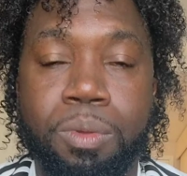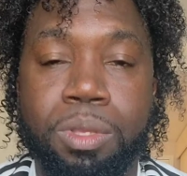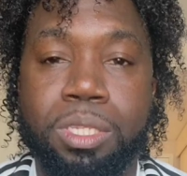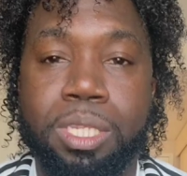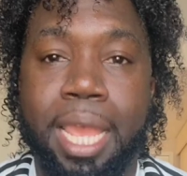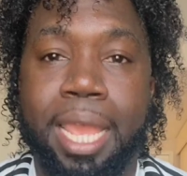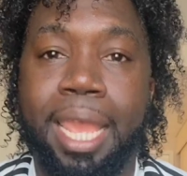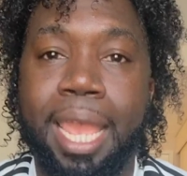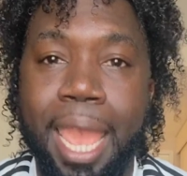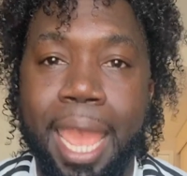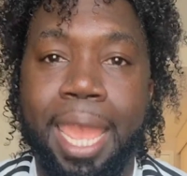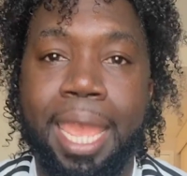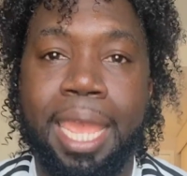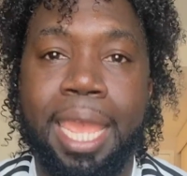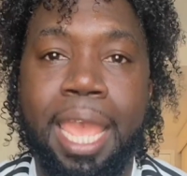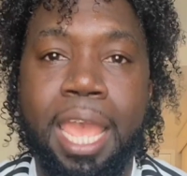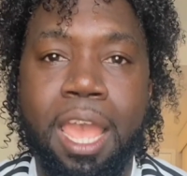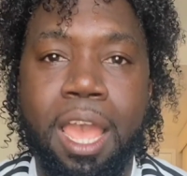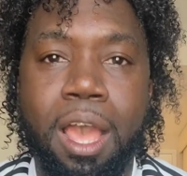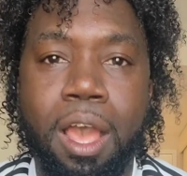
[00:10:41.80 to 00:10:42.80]
he was like,
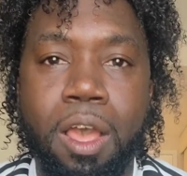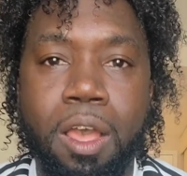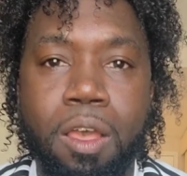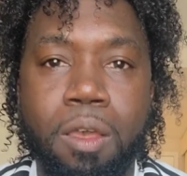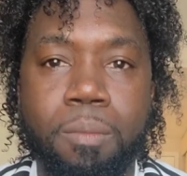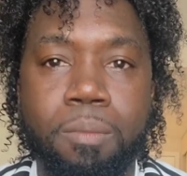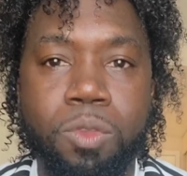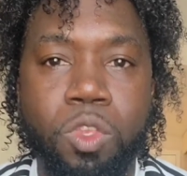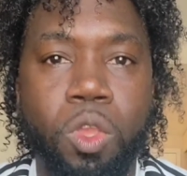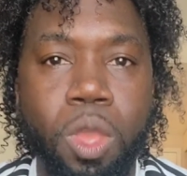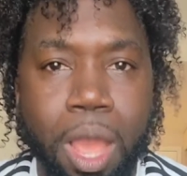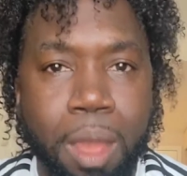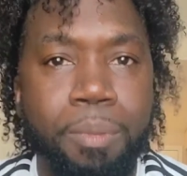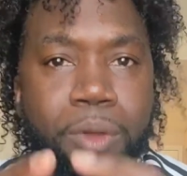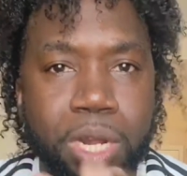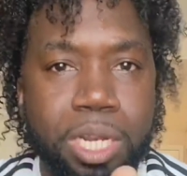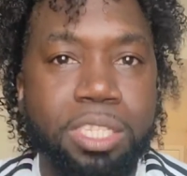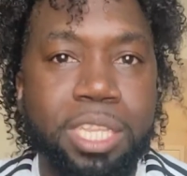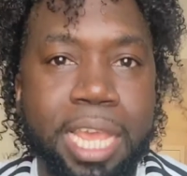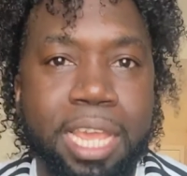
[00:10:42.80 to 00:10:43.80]
"Hey, um,
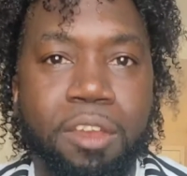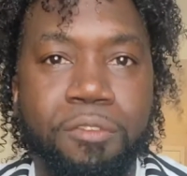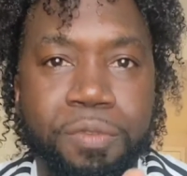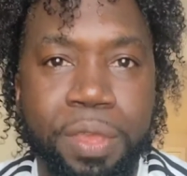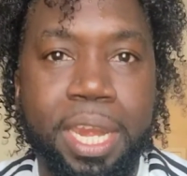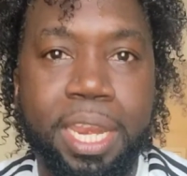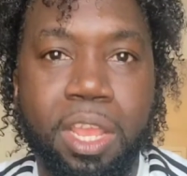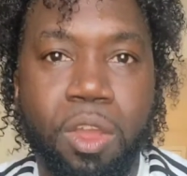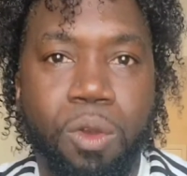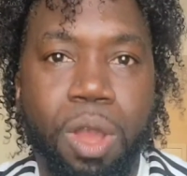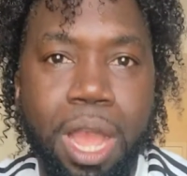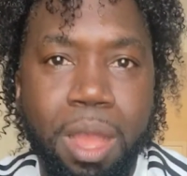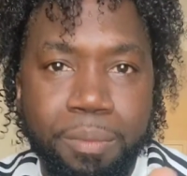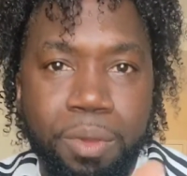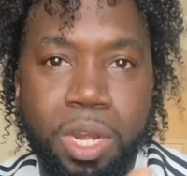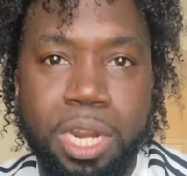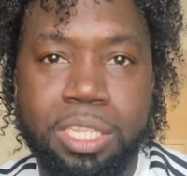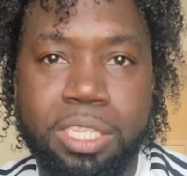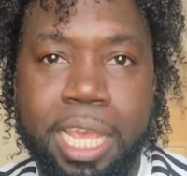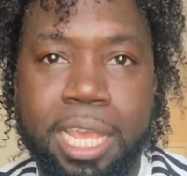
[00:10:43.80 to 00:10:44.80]
I'm gonna take a video.
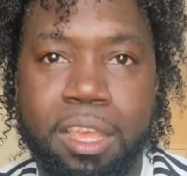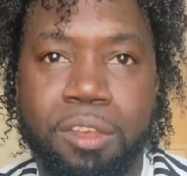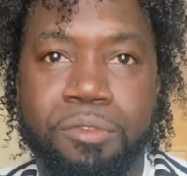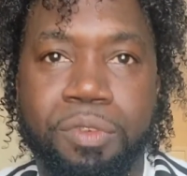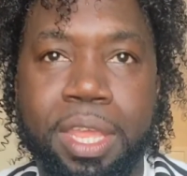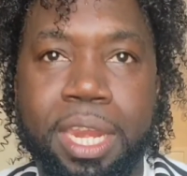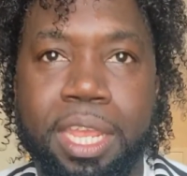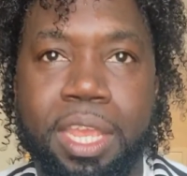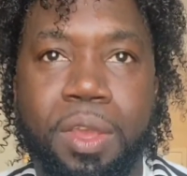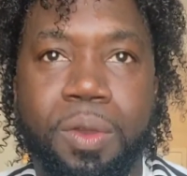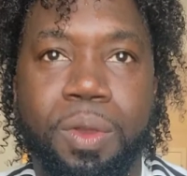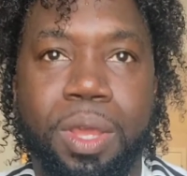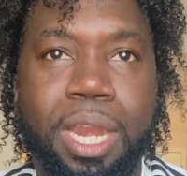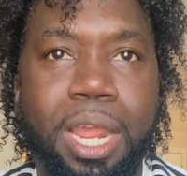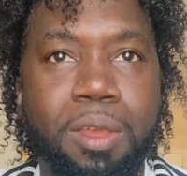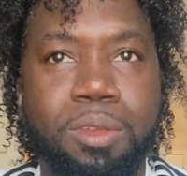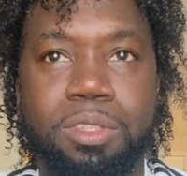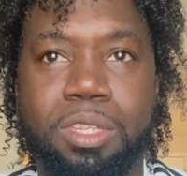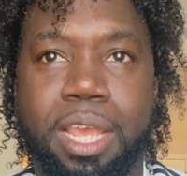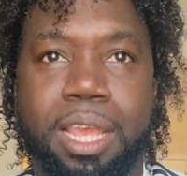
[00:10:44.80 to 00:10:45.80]
I'm gonna take a video,"
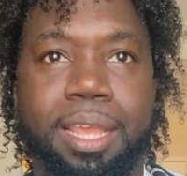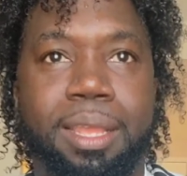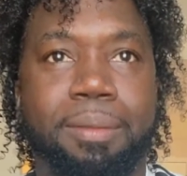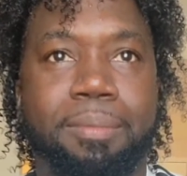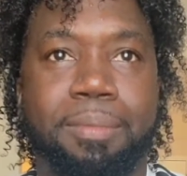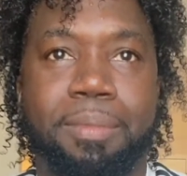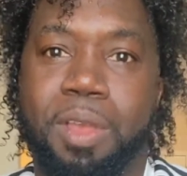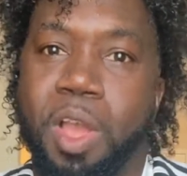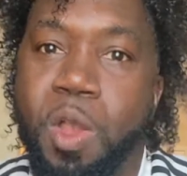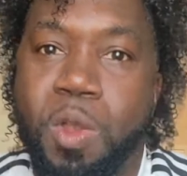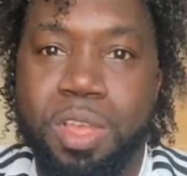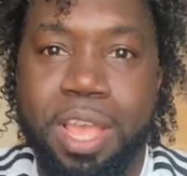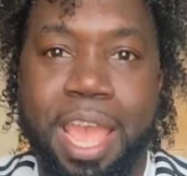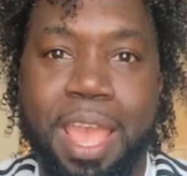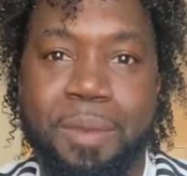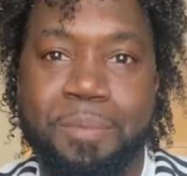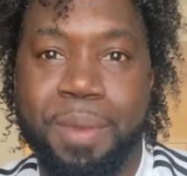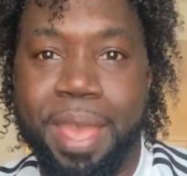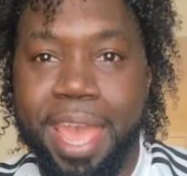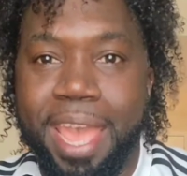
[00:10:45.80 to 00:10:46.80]
and I was like,
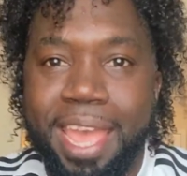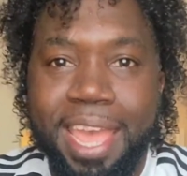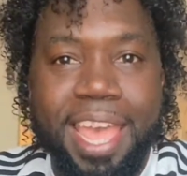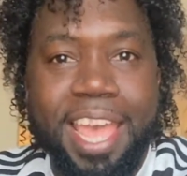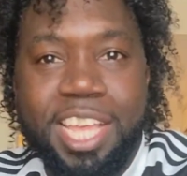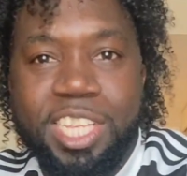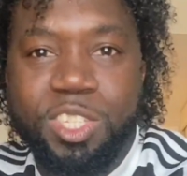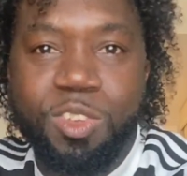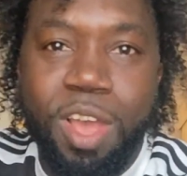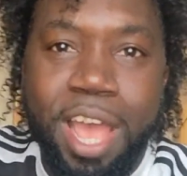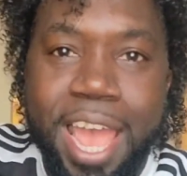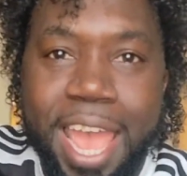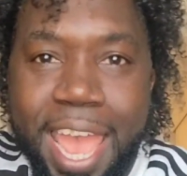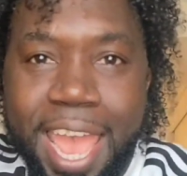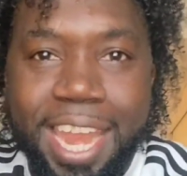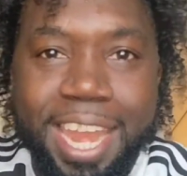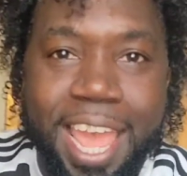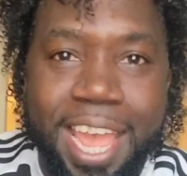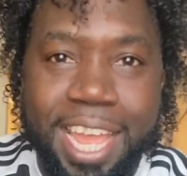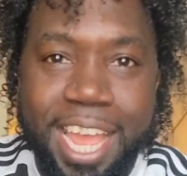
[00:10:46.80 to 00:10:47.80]
"Okay, bet." So I
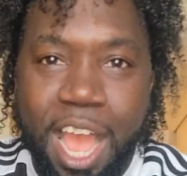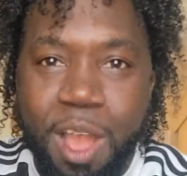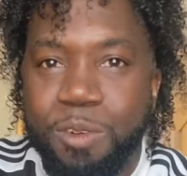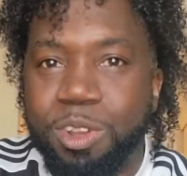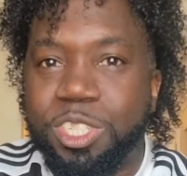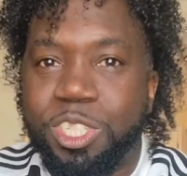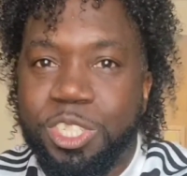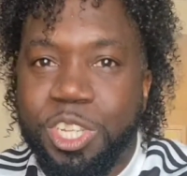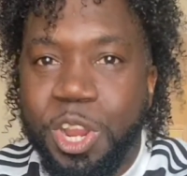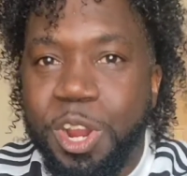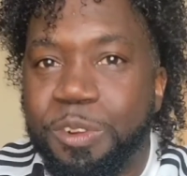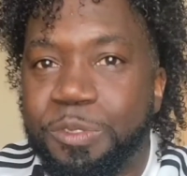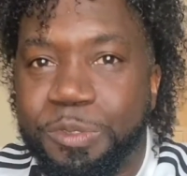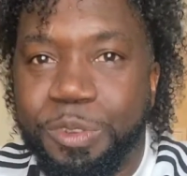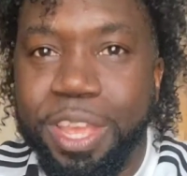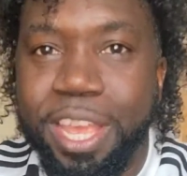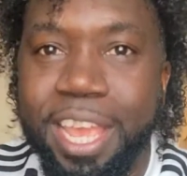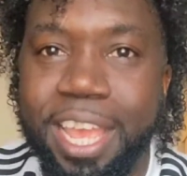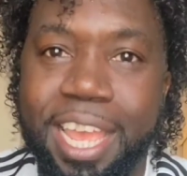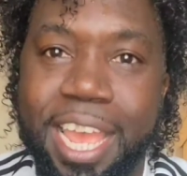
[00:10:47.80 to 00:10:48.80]
act like I was
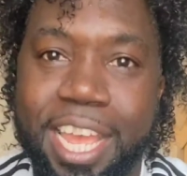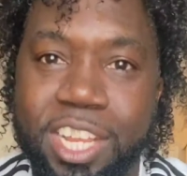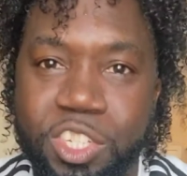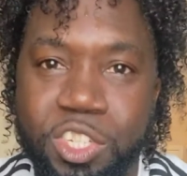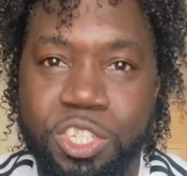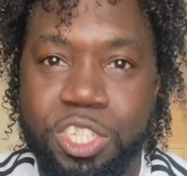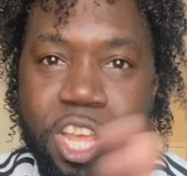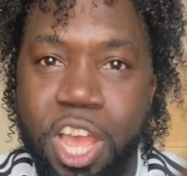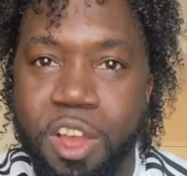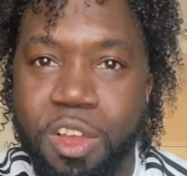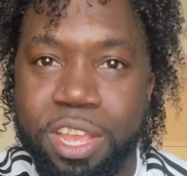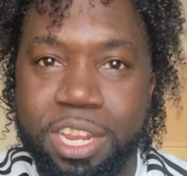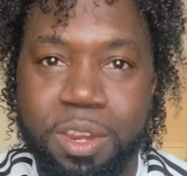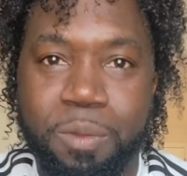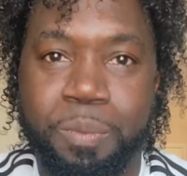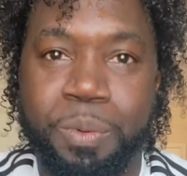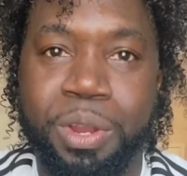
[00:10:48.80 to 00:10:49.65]
surfing, as you saw in